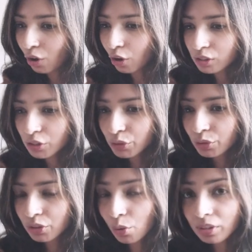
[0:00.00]
Also,
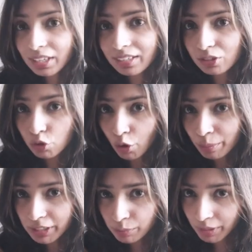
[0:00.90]
you don't need
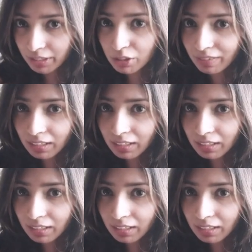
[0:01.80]
job experience of